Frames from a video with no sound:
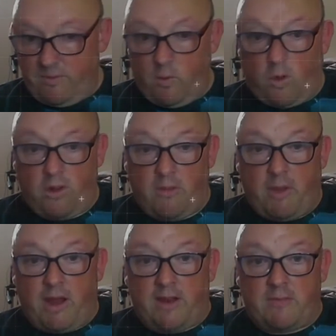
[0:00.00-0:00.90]
of the
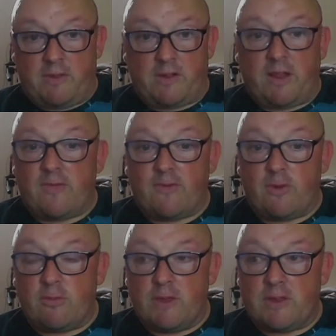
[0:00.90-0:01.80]
packets missing, like the food
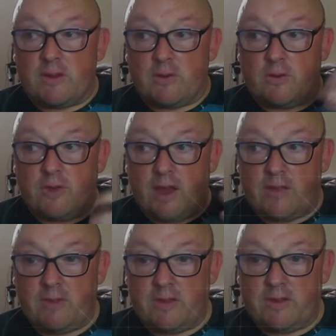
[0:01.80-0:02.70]
missing or the eggs
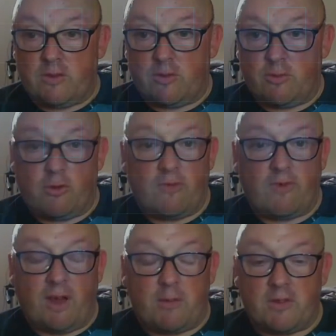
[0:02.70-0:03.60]
missing or the
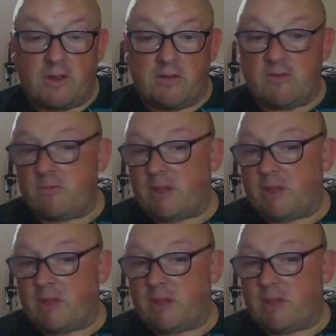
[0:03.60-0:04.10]
purifier missing. Sometimes